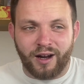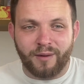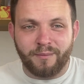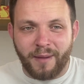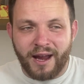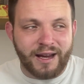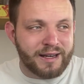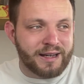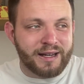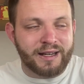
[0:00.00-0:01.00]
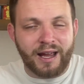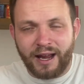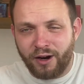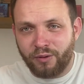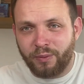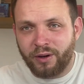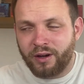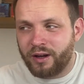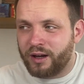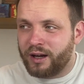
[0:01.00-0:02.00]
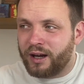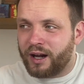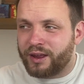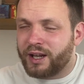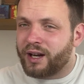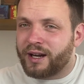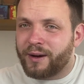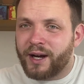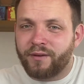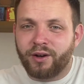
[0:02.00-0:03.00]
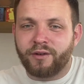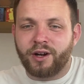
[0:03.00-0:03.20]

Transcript: I may need help. I think I now have over